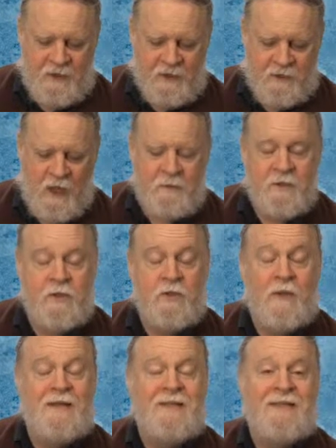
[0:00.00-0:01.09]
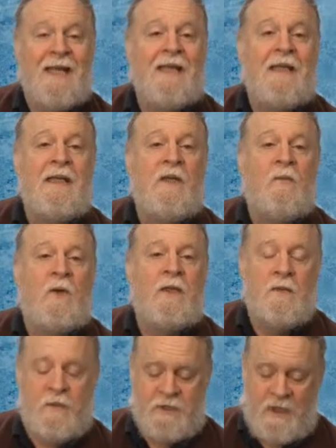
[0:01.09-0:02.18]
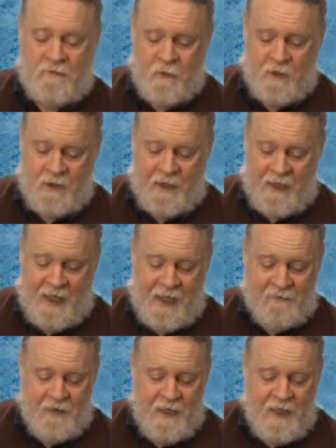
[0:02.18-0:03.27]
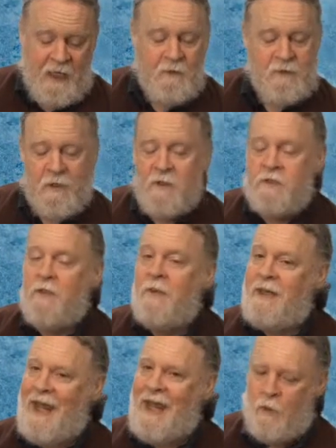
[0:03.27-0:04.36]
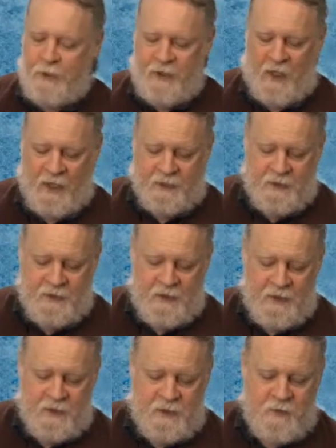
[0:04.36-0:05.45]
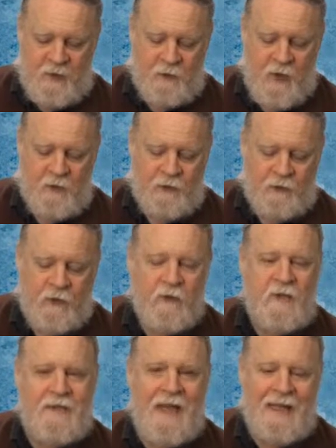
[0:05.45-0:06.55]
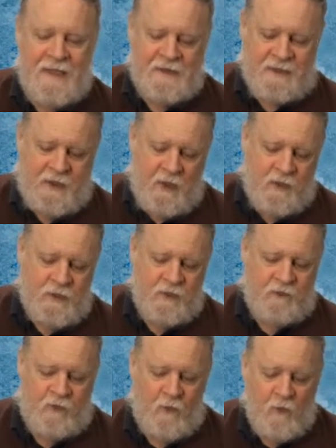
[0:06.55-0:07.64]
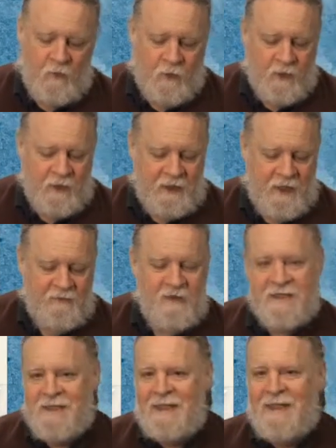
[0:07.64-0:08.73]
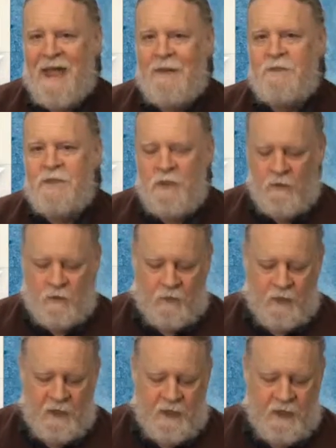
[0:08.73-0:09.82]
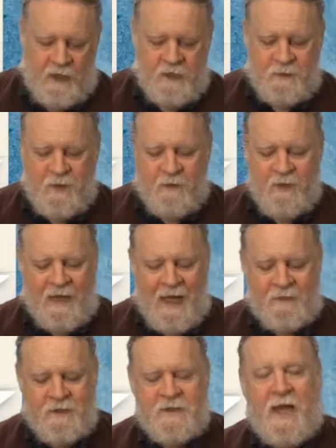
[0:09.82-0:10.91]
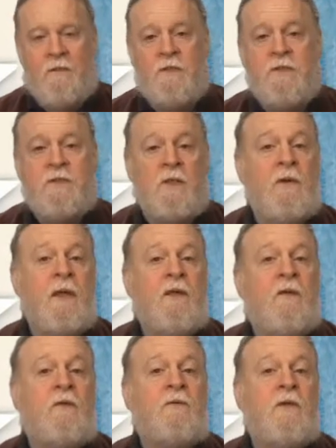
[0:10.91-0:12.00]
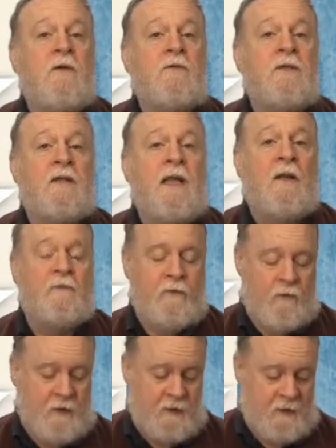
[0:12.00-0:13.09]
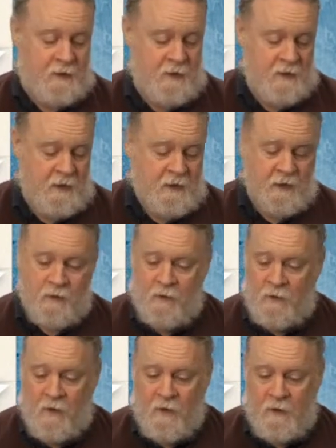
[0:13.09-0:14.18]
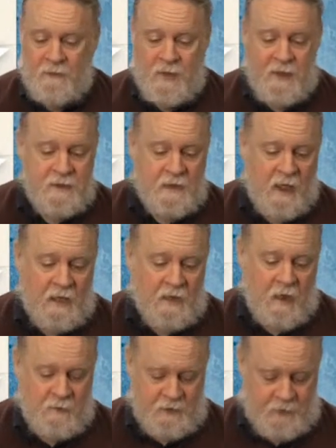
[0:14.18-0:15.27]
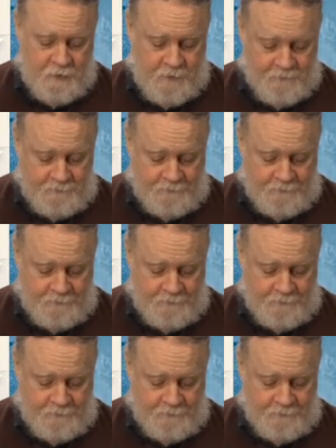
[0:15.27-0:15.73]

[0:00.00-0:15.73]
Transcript: described as transcending and one he wished everyone could have, he was also an aquanaut and spent a record 30 days on the ocean floor aboard the Navy Sea Lab 2, an experimental habitat which is located off the coast of California. So, RIP Scott Carpenter.